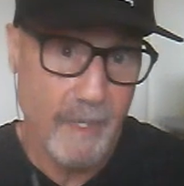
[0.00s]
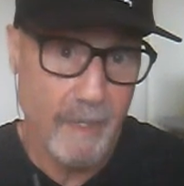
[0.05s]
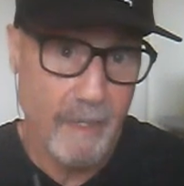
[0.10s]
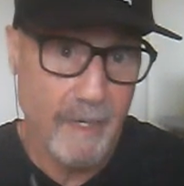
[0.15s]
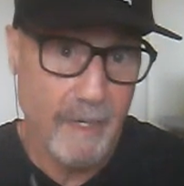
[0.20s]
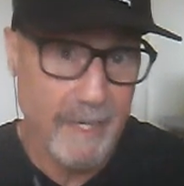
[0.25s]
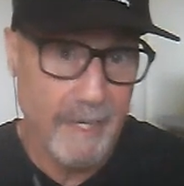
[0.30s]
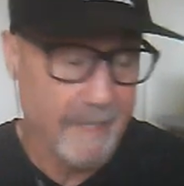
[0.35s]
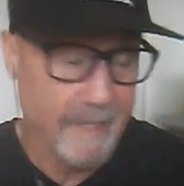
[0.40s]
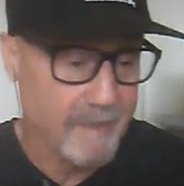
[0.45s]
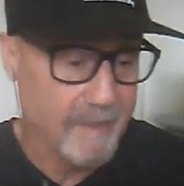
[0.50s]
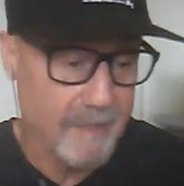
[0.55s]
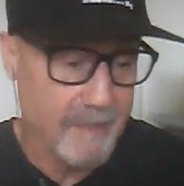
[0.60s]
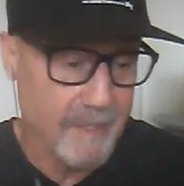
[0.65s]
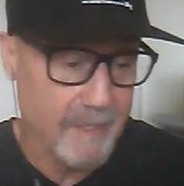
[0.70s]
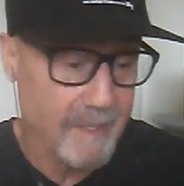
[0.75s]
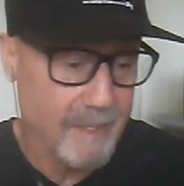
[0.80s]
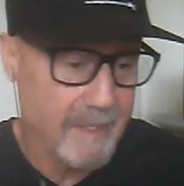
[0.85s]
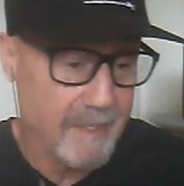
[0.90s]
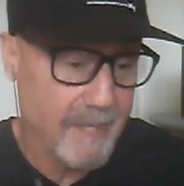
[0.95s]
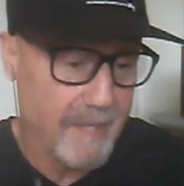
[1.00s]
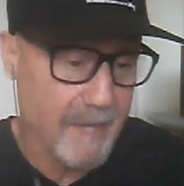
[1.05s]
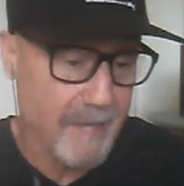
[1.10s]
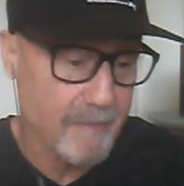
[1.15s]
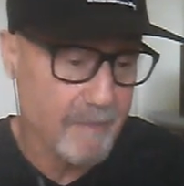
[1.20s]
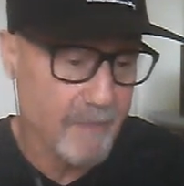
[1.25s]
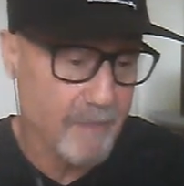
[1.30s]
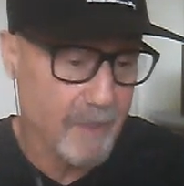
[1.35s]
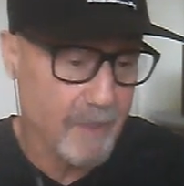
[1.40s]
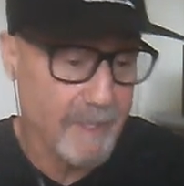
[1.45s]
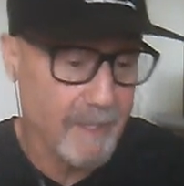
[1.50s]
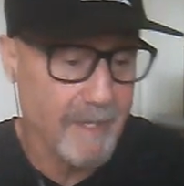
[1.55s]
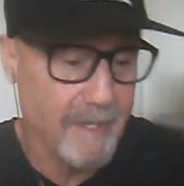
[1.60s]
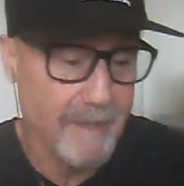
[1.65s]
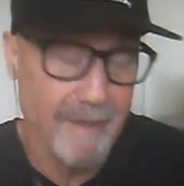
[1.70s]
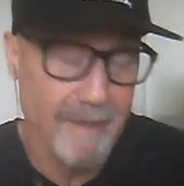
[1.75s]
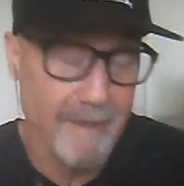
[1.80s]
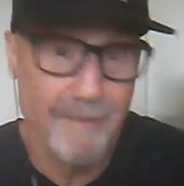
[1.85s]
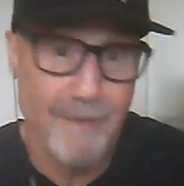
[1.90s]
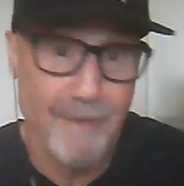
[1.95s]
I hate to say that sounds very
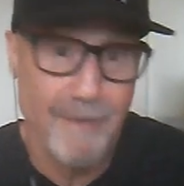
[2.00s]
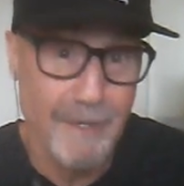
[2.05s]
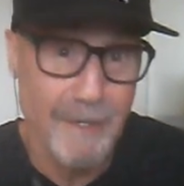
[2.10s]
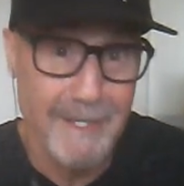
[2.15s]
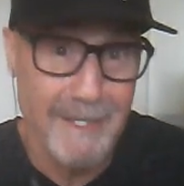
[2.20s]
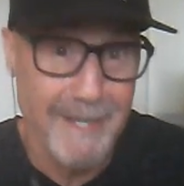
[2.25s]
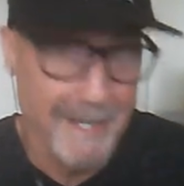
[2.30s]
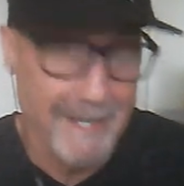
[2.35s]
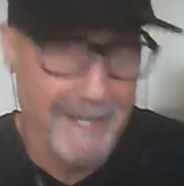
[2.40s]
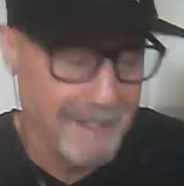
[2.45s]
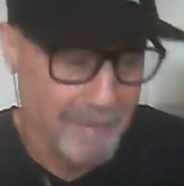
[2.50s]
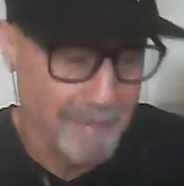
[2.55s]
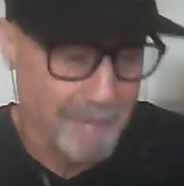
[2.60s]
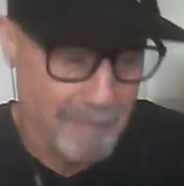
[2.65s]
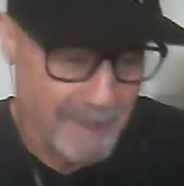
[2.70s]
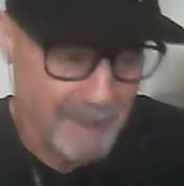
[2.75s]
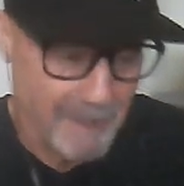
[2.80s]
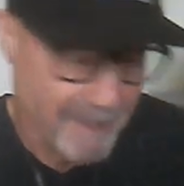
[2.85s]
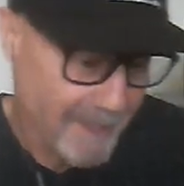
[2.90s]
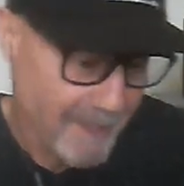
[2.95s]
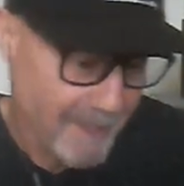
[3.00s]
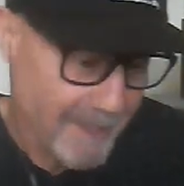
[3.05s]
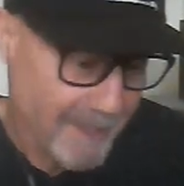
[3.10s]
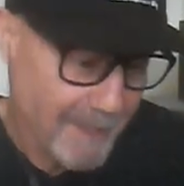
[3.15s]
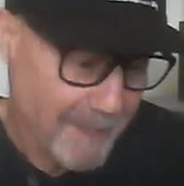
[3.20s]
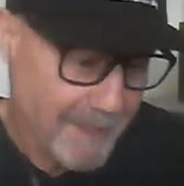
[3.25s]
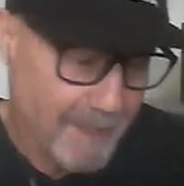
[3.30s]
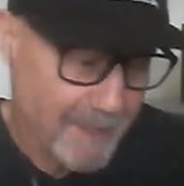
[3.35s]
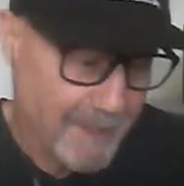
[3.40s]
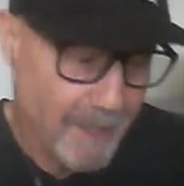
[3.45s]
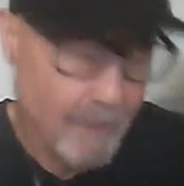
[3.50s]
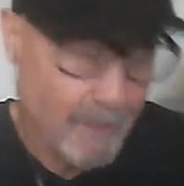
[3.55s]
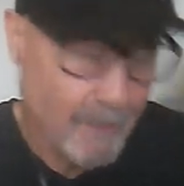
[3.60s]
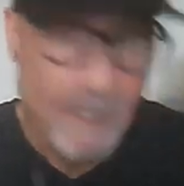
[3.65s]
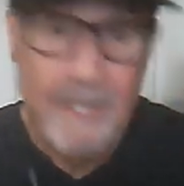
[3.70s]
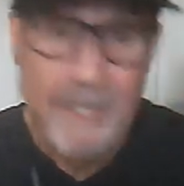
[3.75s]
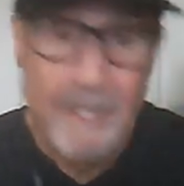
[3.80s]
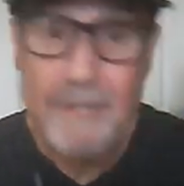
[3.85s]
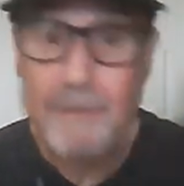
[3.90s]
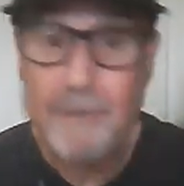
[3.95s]
very negative, but
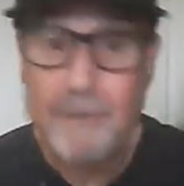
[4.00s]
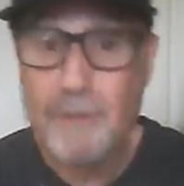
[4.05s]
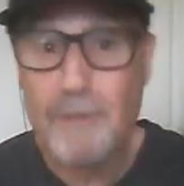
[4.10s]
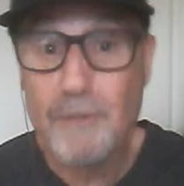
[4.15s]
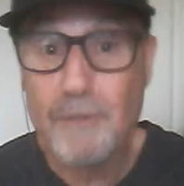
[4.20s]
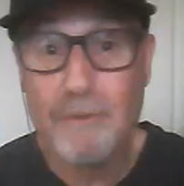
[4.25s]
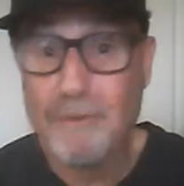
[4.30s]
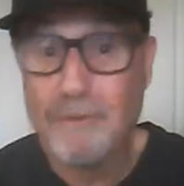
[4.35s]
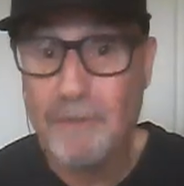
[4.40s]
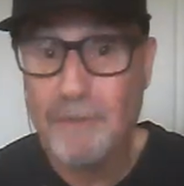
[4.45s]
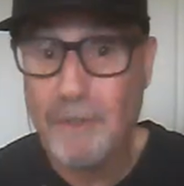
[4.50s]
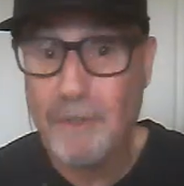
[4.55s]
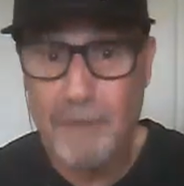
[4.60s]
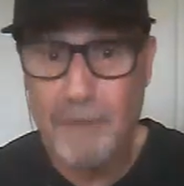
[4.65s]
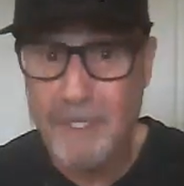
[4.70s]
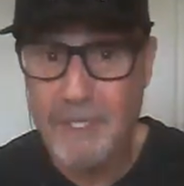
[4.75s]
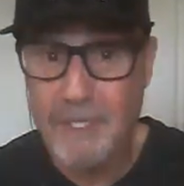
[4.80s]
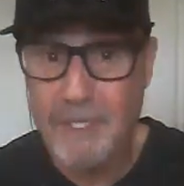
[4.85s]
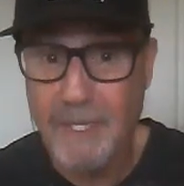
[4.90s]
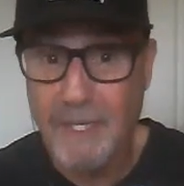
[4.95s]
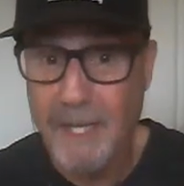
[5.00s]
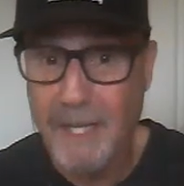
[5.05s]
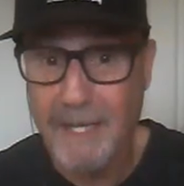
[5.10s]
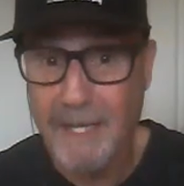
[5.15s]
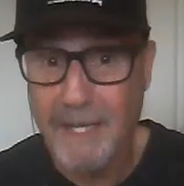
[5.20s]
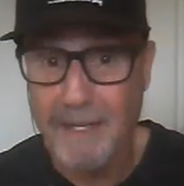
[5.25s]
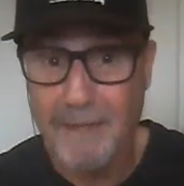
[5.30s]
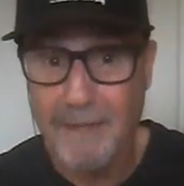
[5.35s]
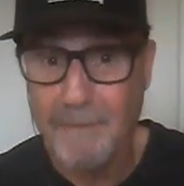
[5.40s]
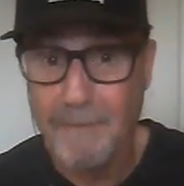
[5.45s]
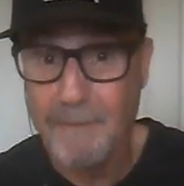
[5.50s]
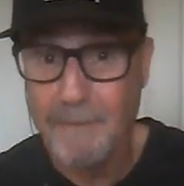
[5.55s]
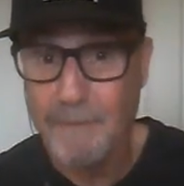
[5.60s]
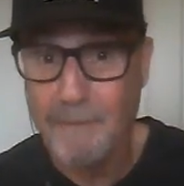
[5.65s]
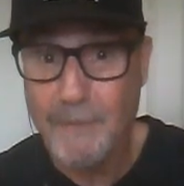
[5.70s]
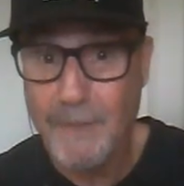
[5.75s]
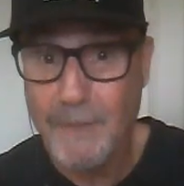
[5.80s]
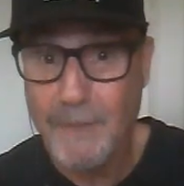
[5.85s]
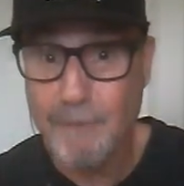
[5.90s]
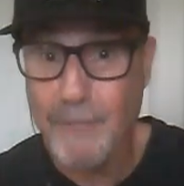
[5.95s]
truth isn't negative.
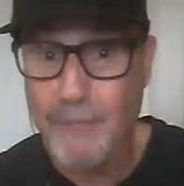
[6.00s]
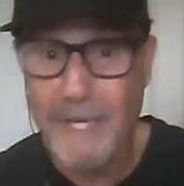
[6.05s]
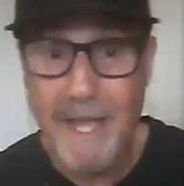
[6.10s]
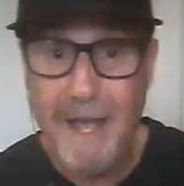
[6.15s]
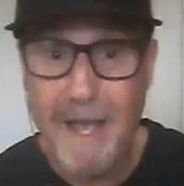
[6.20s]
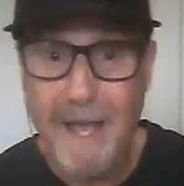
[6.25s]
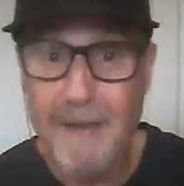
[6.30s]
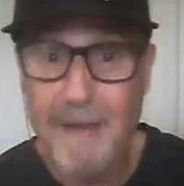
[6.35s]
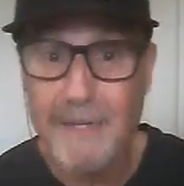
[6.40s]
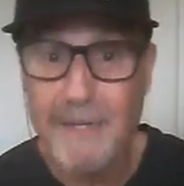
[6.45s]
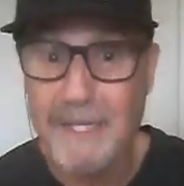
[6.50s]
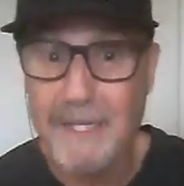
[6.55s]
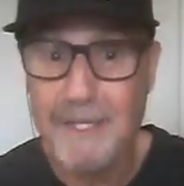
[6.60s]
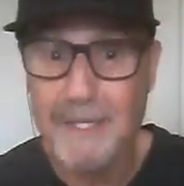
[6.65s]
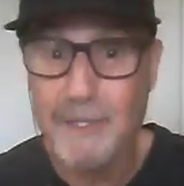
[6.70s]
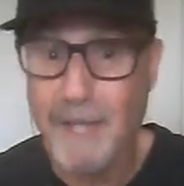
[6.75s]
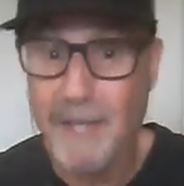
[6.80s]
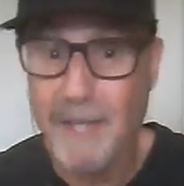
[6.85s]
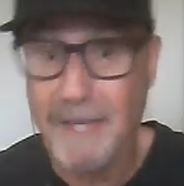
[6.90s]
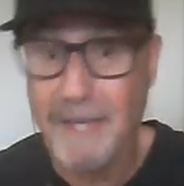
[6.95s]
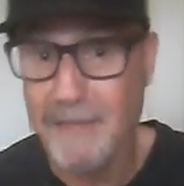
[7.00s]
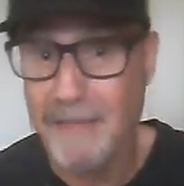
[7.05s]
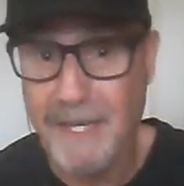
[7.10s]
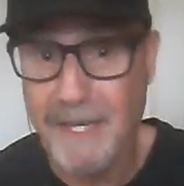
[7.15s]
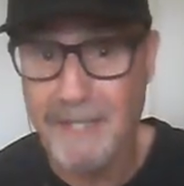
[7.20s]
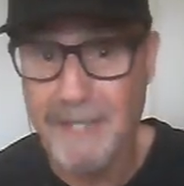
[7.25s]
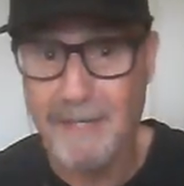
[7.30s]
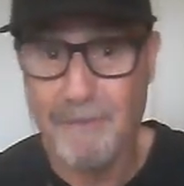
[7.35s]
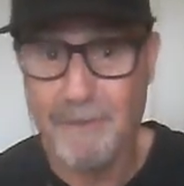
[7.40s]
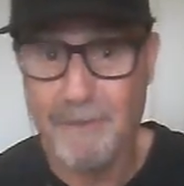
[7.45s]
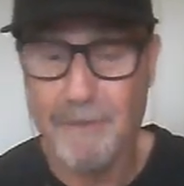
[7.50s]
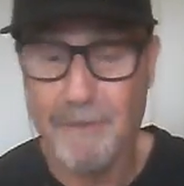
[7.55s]
Reality is not negative.